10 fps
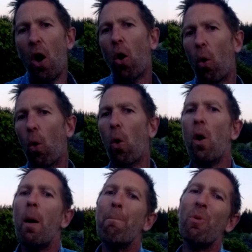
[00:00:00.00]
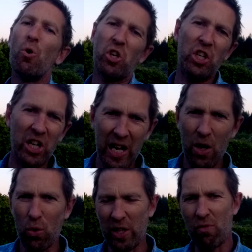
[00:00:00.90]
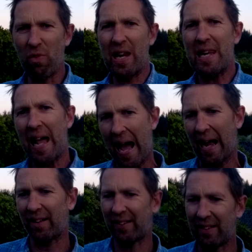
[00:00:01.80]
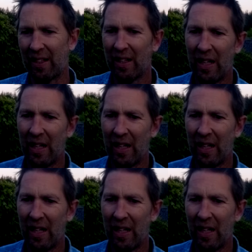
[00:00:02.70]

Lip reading: or more chilled and relaxed.